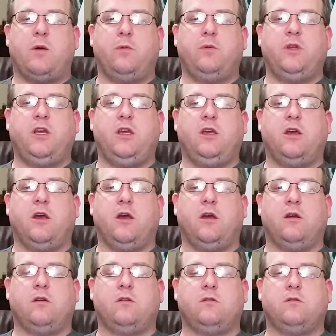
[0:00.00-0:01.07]
Probably
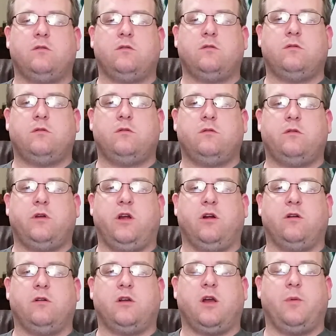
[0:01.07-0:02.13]

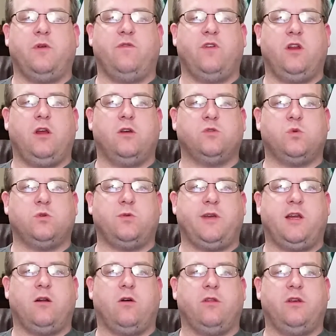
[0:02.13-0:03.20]
here in a couple of videos, once
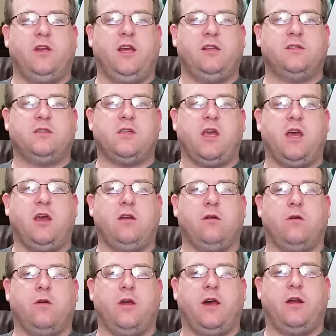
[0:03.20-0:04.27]
we get all the dates set
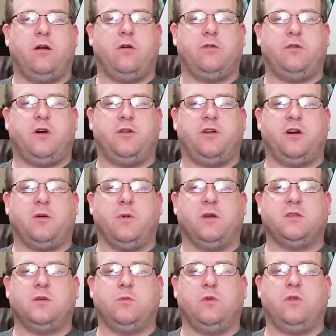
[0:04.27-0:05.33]
and all that, I'll talk
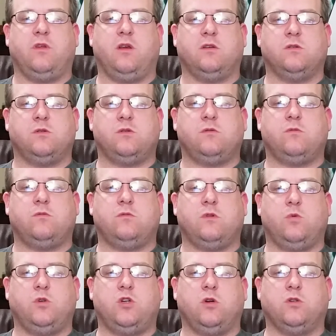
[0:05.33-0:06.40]
about some of the things
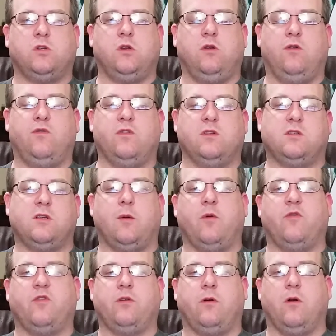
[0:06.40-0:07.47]
that we chose to do for the
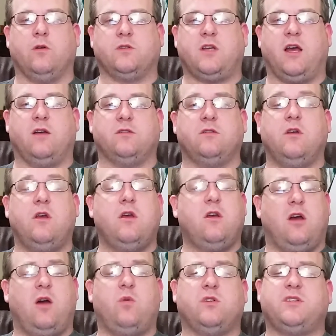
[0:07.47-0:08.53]
summer for the Girl Scouts.
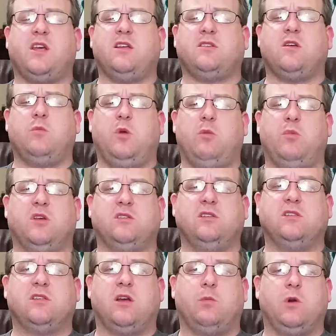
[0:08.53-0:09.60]
I will say it's going to be a
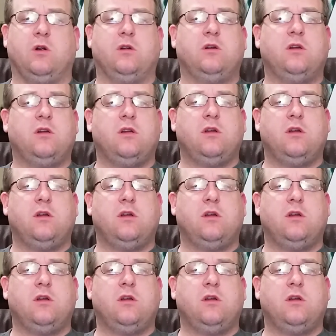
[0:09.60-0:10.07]
busy summer.